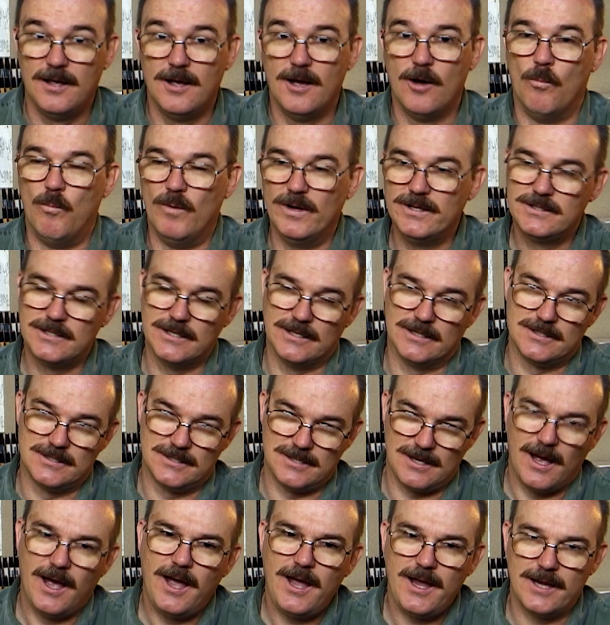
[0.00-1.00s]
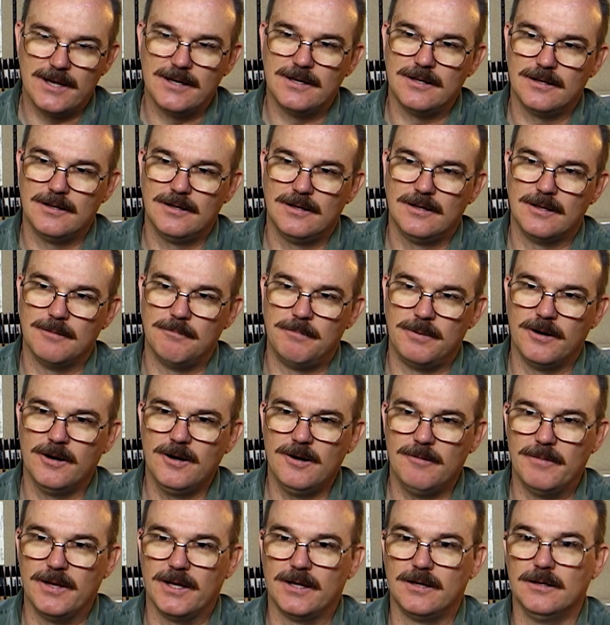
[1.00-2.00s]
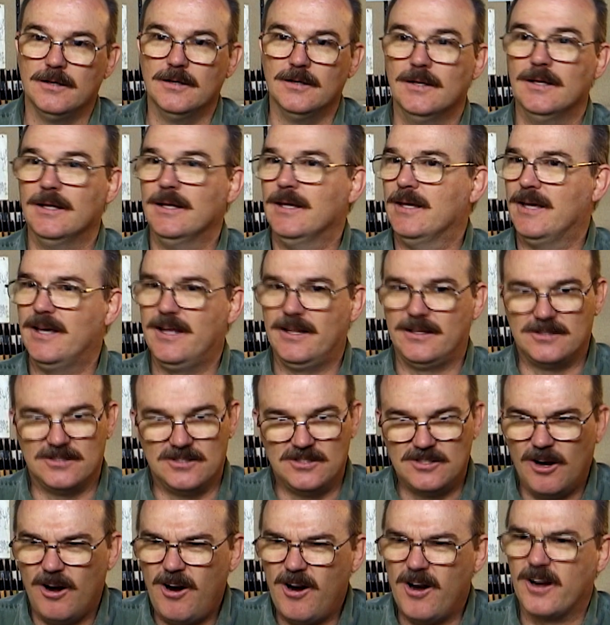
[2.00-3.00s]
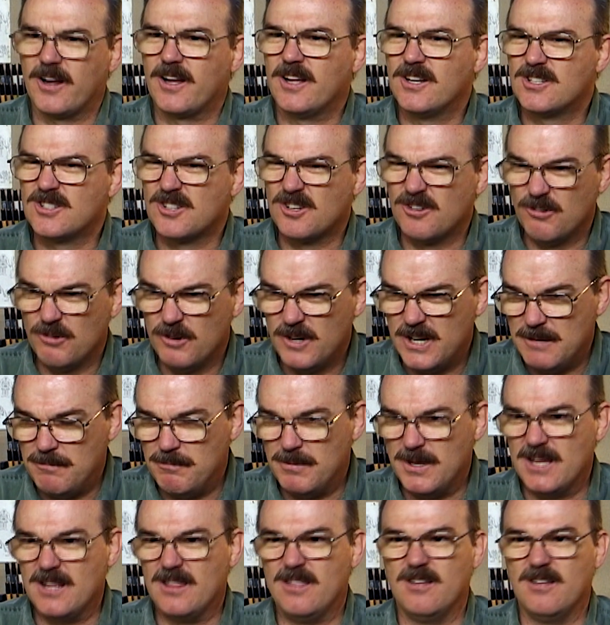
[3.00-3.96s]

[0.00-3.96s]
Once inside the pyramid, it's dark, it's creepy.